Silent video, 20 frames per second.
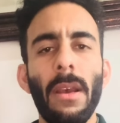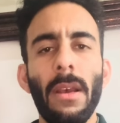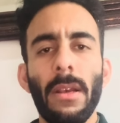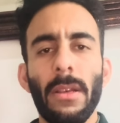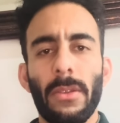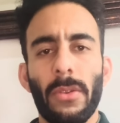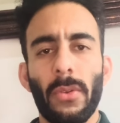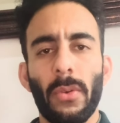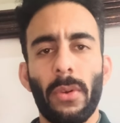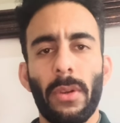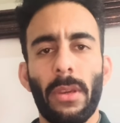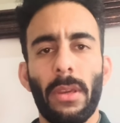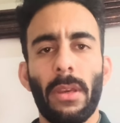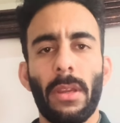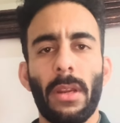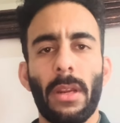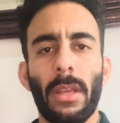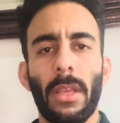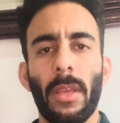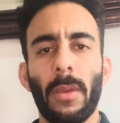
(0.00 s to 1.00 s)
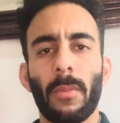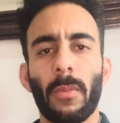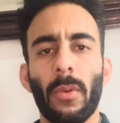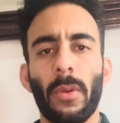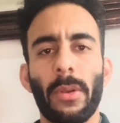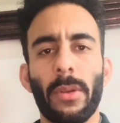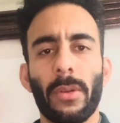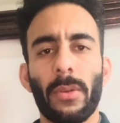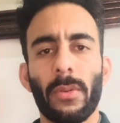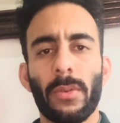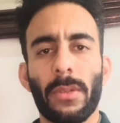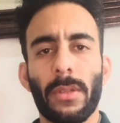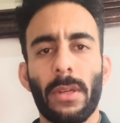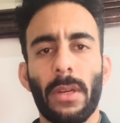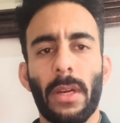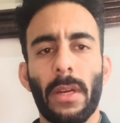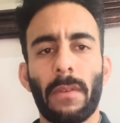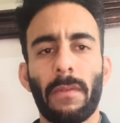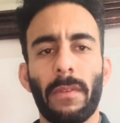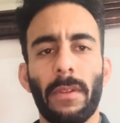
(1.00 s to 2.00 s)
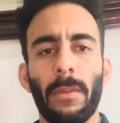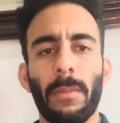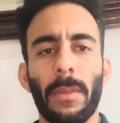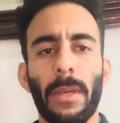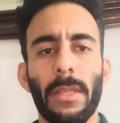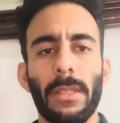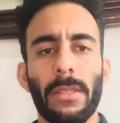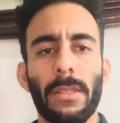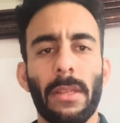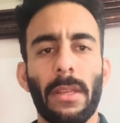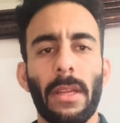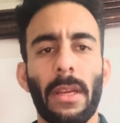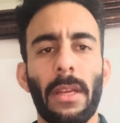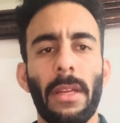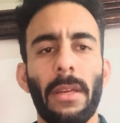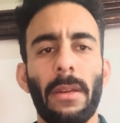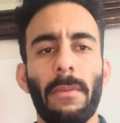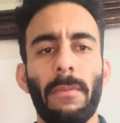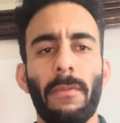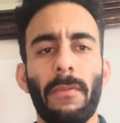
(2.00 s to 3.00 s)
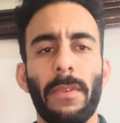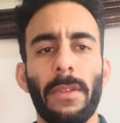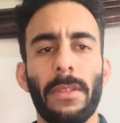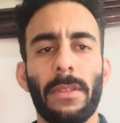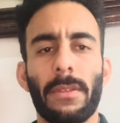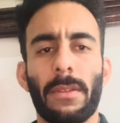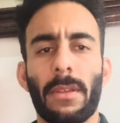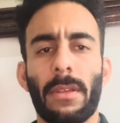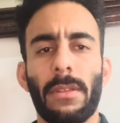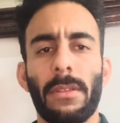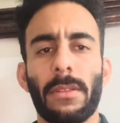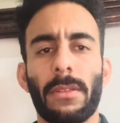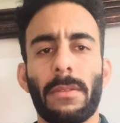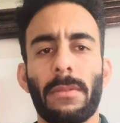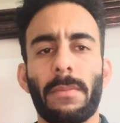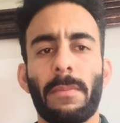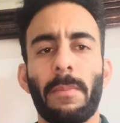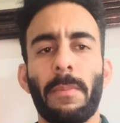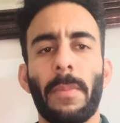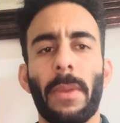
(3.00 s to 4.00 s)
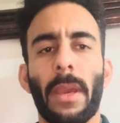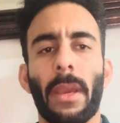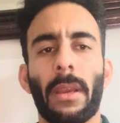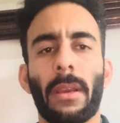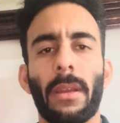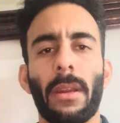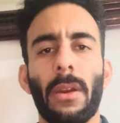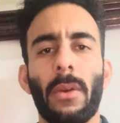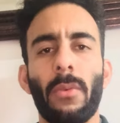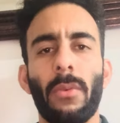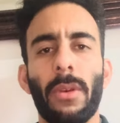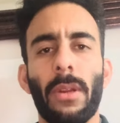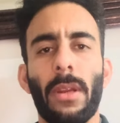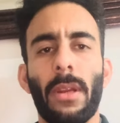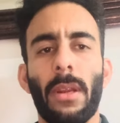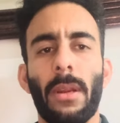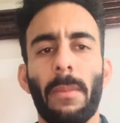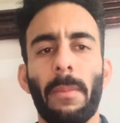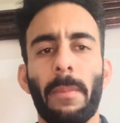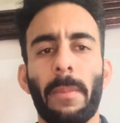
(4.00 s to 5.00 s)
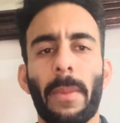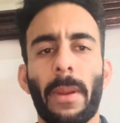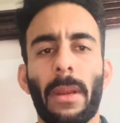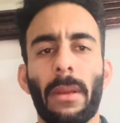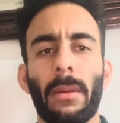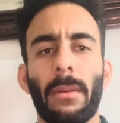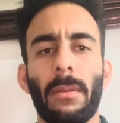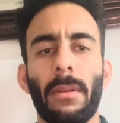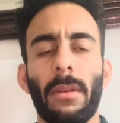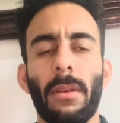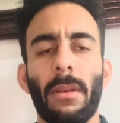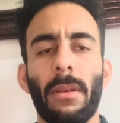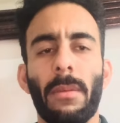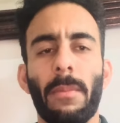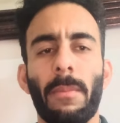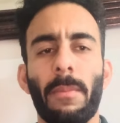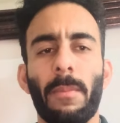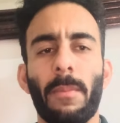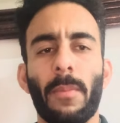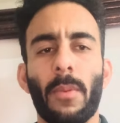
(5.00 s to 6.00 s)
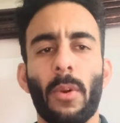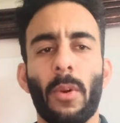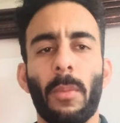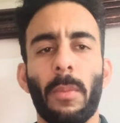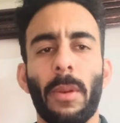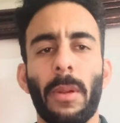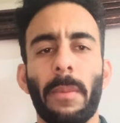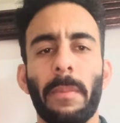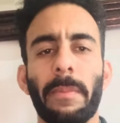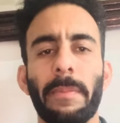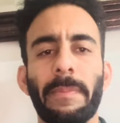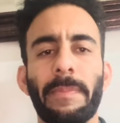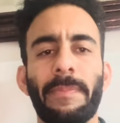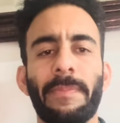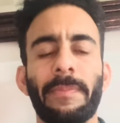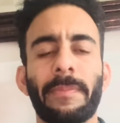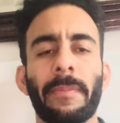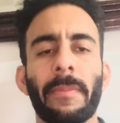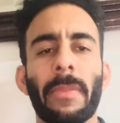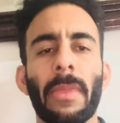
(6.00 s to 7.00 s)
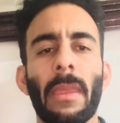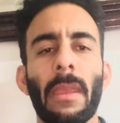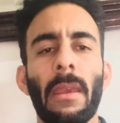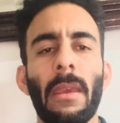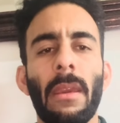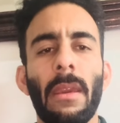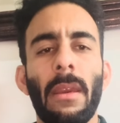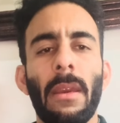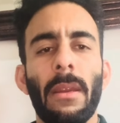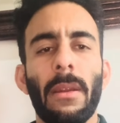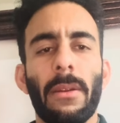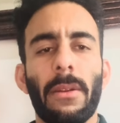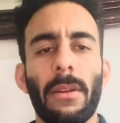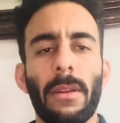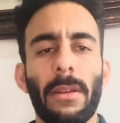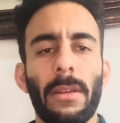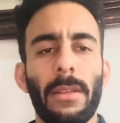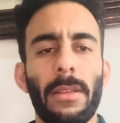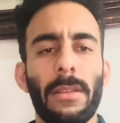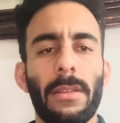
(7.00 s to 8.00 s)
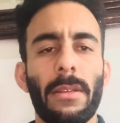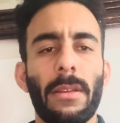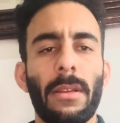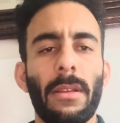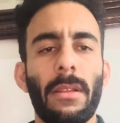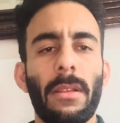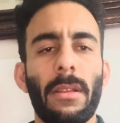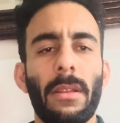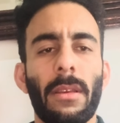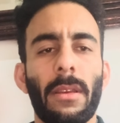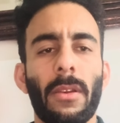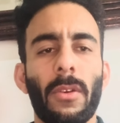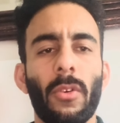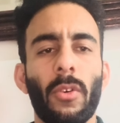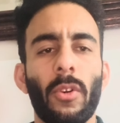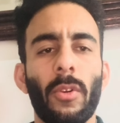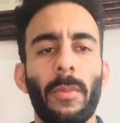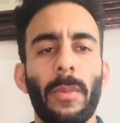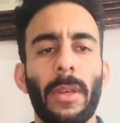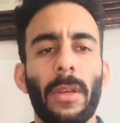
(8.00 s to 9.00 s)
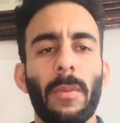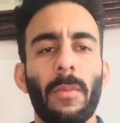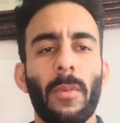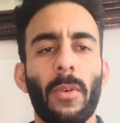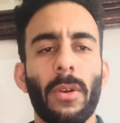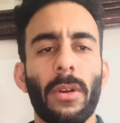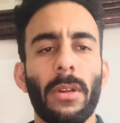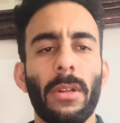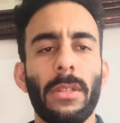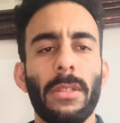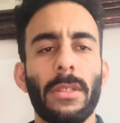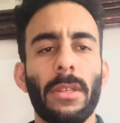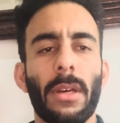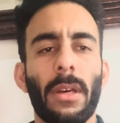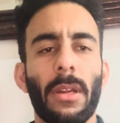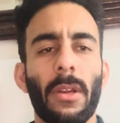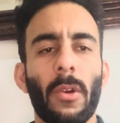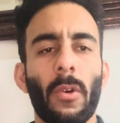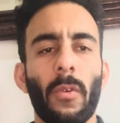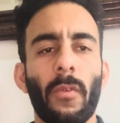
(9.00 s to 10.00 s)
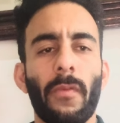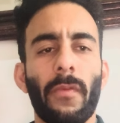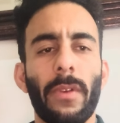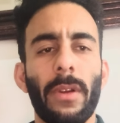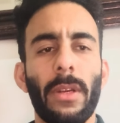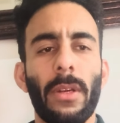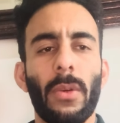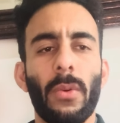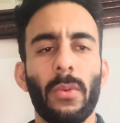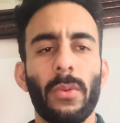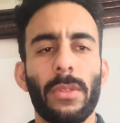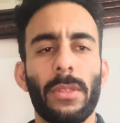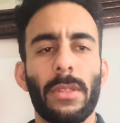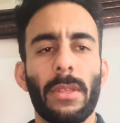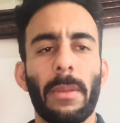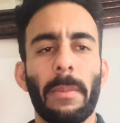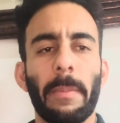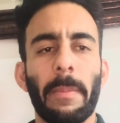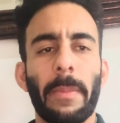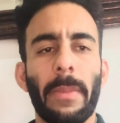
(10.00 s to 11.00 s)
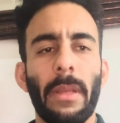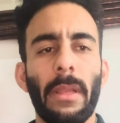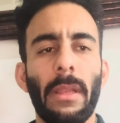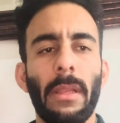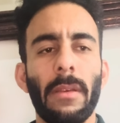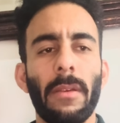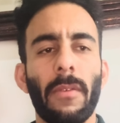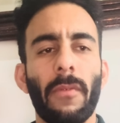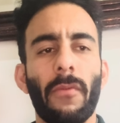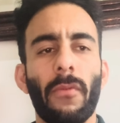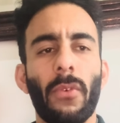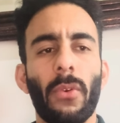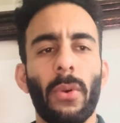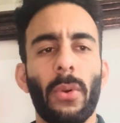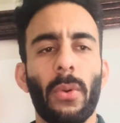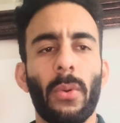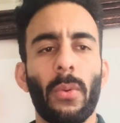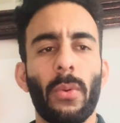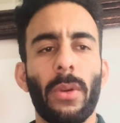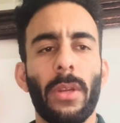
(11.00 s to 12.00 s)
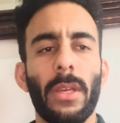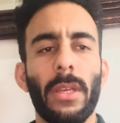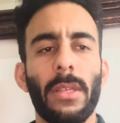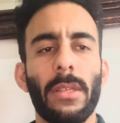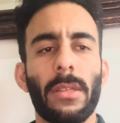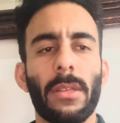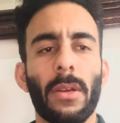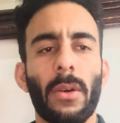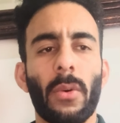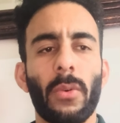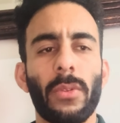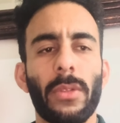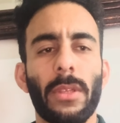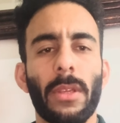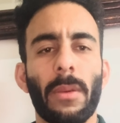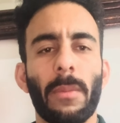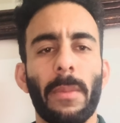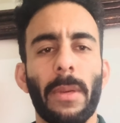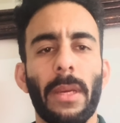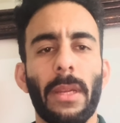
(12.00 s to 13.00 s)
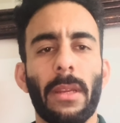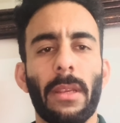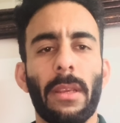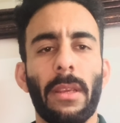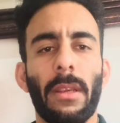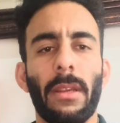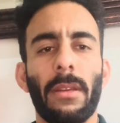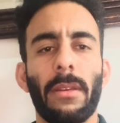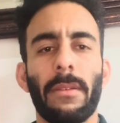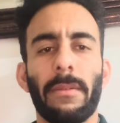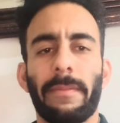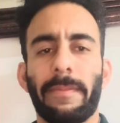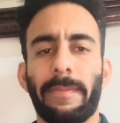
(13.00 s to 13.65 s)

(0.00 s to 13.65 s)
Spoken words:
So here I am going to start with my slide, which is background and problem. Traditional economic models are often too simple for today's housing market.